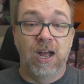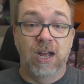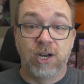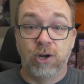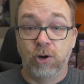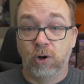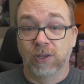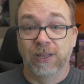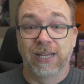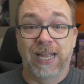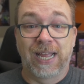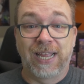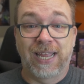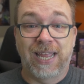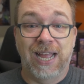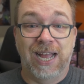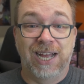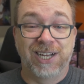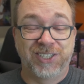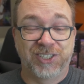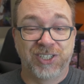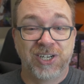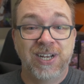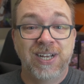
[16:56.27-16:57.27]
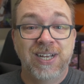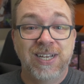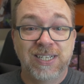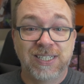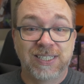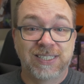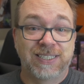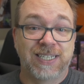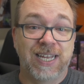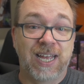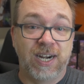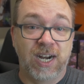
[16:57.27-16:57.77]
your own LAN cache
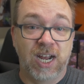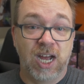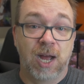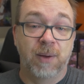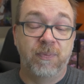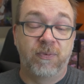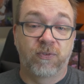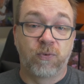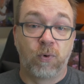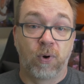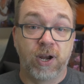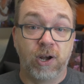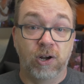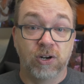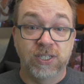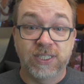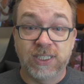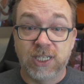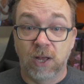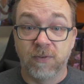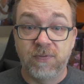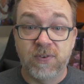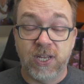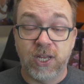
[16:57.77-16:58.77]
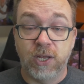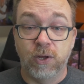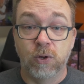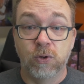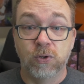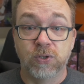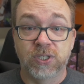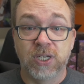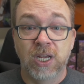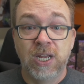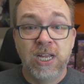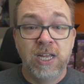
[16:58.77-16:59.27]
set up for yourself to
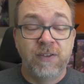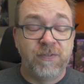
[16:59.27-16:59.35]
use.